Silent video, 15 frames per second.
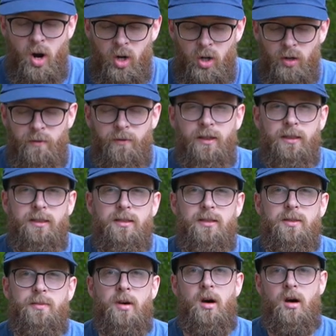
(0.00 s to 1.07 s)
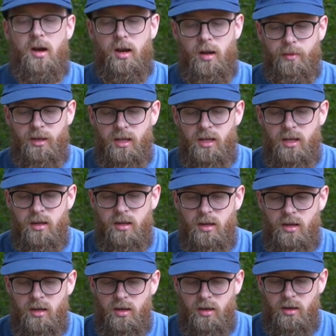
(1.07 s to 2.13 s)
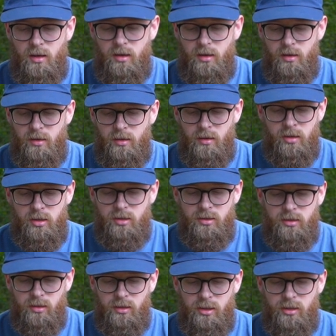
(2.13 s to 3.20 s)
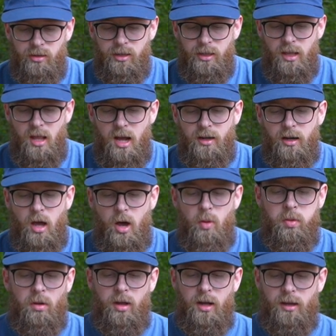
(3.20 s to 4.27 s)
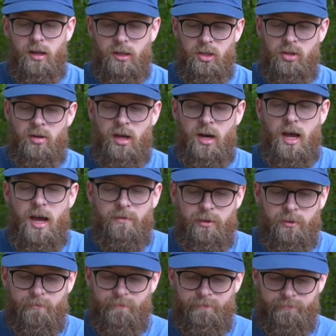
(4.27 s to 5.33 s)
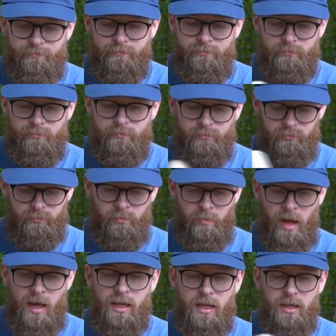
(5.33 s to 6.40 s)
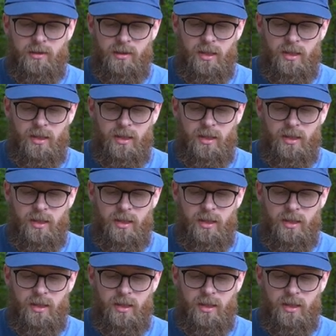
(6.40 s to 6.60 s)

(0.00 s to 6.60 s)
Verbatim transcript: perfect in this pot. I mean, it there is literally like no play. Like you kind of have to bang it to